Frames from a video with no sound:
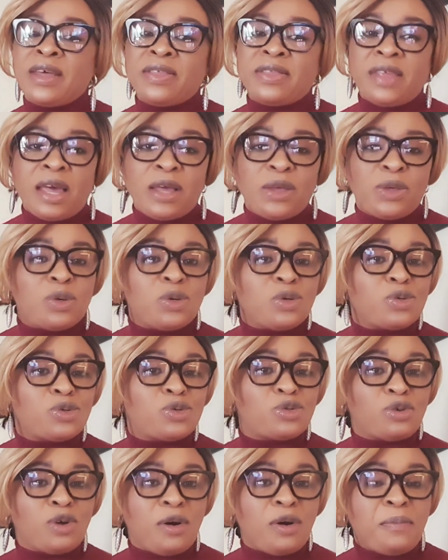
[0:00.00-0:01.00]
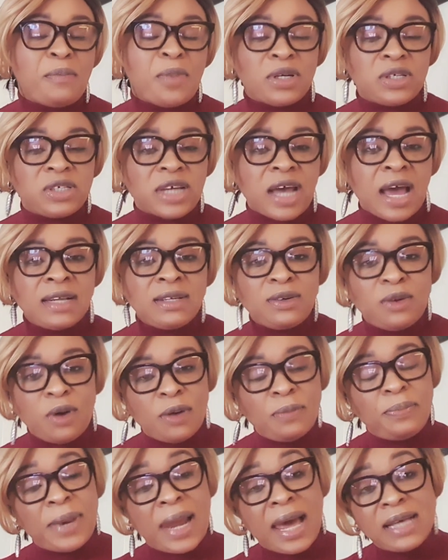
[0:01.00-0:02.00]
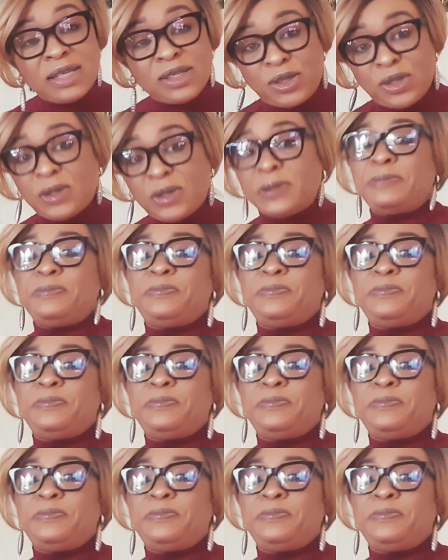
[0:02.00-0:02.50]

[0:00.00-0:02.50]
Thank you so much, and God bless you.